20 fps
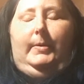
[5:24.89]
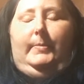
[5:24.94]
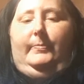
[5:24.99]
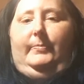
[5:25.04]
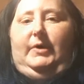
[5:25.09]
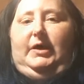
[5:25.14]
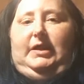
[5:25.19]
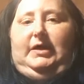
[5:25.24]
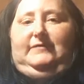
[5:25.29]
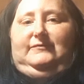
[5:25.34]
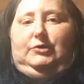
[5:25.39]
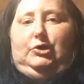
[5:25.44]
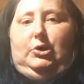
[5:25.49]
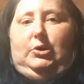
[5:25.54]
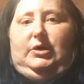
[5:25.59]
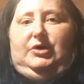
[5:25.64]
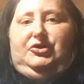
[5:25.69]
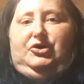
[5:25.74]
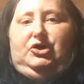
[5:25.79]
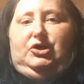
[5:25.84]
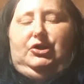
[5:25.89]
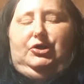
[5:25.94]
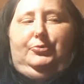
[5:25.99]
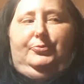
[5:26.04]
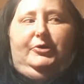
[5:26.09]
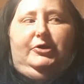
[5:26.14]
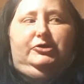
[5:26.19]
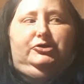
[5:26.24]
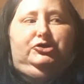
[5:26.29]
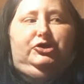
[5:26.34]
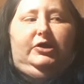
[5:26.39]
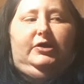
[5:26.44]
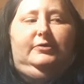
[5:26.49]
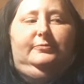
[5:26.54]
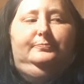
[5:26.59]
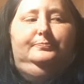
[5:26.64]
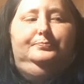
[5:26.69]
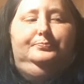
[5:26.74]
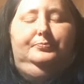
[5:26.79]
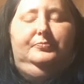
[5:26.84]
Might have to go out there in a little bit and check,
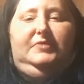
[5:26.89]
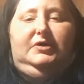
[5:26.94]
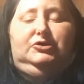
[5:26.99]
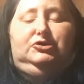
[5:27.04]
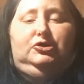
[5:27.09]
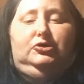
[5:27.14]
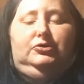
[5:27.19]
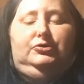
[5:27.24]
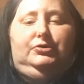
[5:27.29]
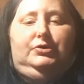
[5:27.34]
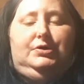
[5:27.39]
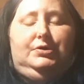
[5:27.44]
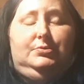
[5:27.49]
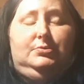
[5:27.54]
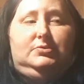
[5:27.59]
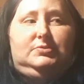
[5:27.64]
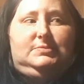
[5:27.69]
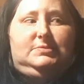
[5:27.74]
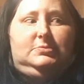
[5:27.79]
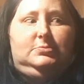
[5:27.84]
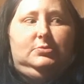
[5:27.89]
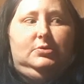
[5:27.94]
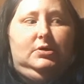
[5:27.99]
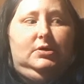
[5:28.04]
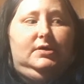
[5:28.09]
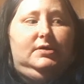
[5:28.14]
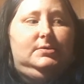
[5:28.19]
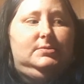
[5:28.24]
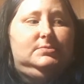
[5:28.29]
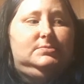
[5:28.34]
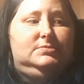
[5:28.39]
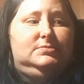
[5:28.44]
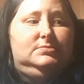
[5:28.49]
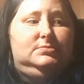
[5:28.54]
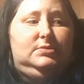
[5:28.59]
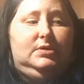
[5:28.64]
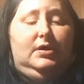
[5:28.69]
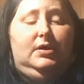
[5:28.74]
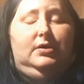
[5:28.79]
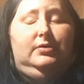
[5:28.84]
make sure Duke's on his
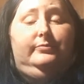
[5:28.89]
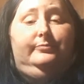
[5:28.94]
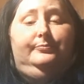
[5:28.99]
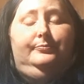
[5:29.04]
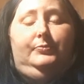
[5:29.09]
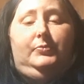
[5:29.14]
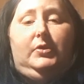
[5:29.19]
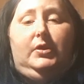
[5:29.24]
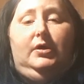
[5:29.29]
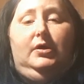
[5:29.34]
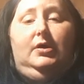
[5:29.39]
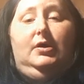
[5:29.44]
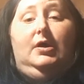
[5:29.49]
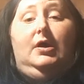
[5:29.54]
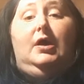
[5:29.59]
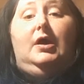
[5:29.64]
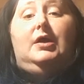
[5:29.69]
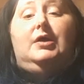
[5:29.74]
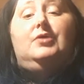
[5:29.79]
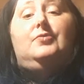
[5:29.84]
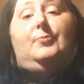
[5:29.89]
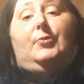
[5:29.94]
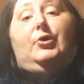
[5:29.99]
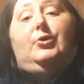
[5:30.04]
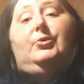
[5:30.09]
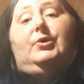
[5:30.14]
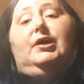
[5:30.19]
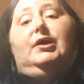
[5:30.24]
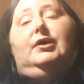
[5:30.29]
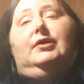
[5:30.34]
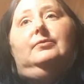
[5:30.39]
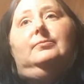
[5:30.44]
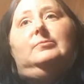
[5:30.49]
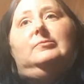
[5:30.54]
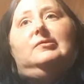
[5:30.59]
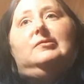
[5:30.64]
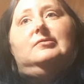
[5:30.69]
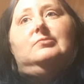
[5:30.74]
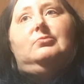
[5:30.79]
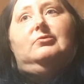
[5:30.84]
chain. He's broken
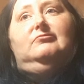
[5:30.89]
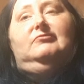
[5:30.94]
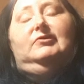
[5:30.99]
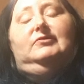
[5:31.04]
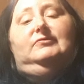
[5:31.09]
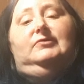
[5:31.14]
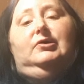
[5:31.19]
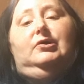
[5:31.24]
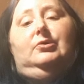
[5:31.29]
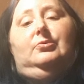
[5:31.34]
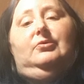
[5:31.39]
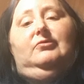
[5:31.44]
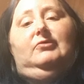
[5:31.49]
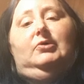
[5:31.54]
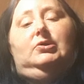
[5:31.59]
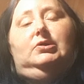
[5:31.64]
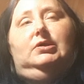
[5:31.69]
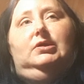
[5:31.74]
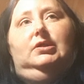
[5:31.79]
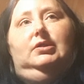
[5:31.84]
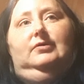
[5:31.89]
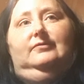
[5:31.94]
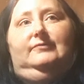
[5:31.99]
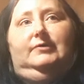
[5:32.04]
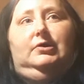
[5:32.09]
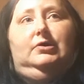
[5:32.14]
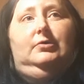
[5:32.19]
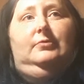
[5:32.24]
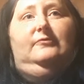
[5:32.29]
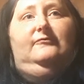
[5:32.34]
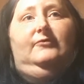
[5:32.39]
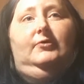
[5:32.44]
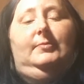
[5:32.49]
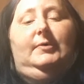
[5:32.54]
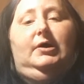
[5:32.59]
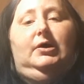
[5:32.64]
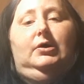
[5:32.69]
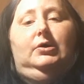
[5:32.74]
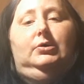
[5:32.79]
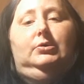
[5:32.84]
since we've lived here, and we've only lived here for
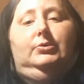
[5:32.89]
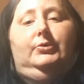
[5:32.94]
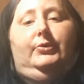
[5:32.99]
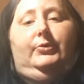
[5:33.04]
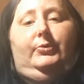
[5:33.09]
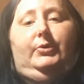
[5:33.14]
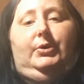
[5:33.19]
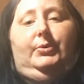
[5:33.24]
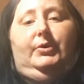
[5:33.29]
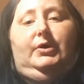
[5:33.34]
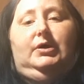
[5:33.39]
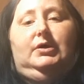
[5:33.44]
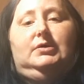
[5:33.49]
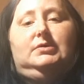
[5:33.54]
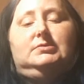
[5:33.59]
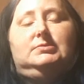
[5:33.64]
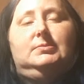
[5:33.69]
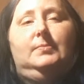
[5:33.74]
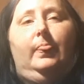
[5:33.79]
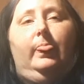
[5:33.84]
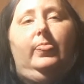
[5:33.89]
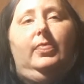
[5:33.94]
about 3 weeks.